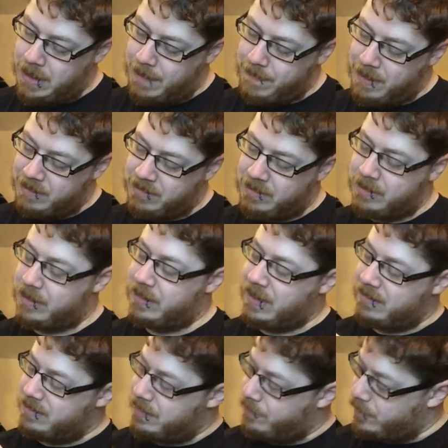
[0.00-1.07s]
Yep, that's
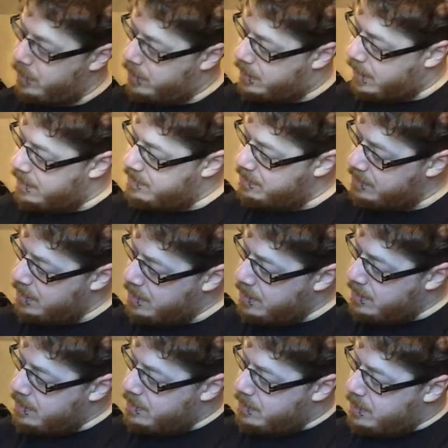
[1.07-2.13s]
definitely the case.
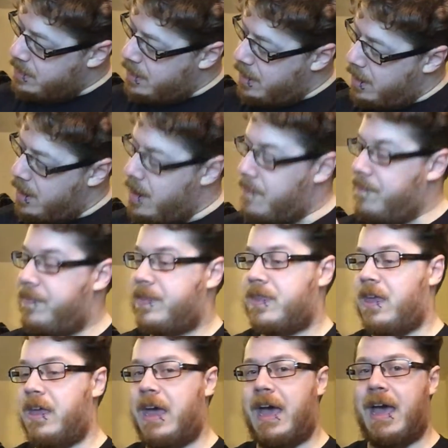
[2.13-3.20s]

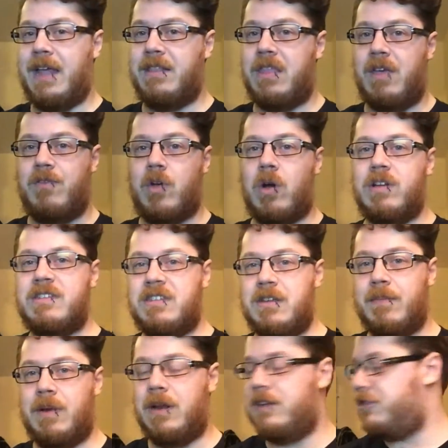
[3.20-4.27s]
And they've got a
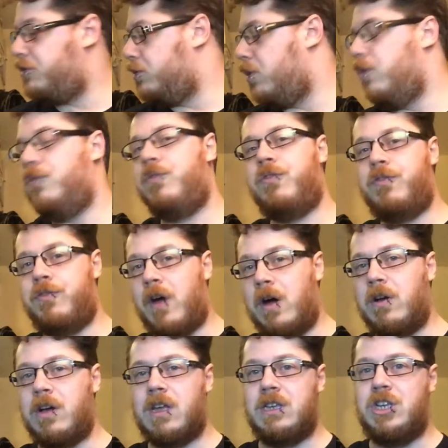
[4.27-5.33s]
similar sort of
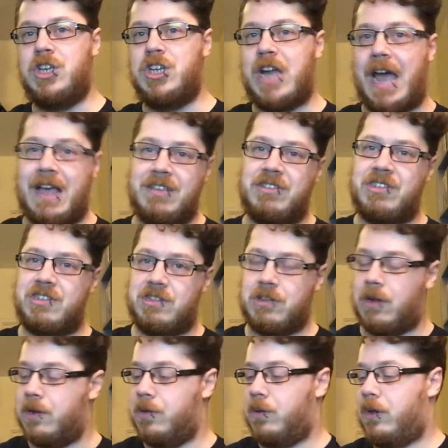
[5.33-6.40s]
funk jazz
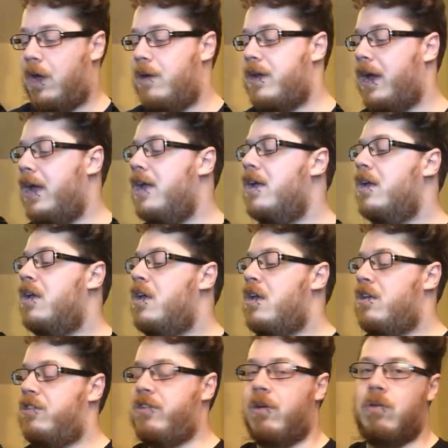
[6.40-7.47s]
style. Okay,
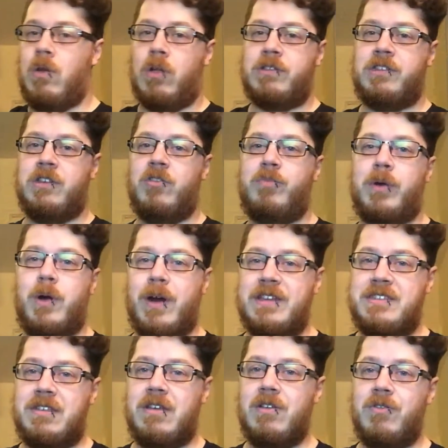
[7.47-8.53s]
so lots of
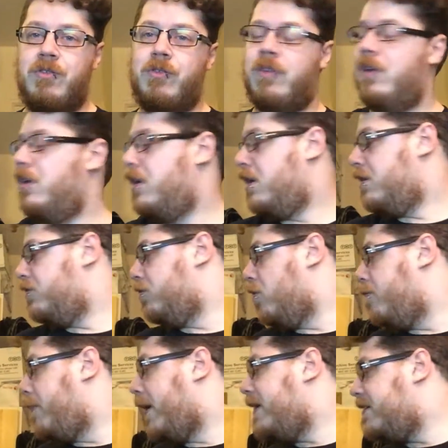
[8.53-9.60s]
progressive sort
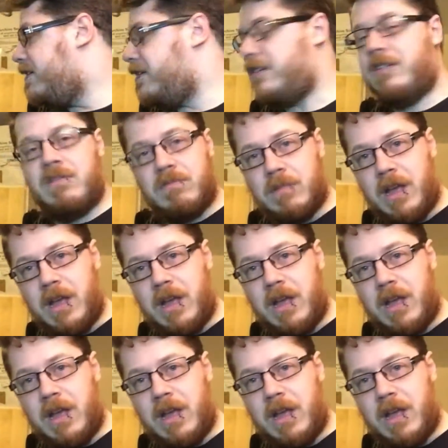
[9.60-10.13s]
of bass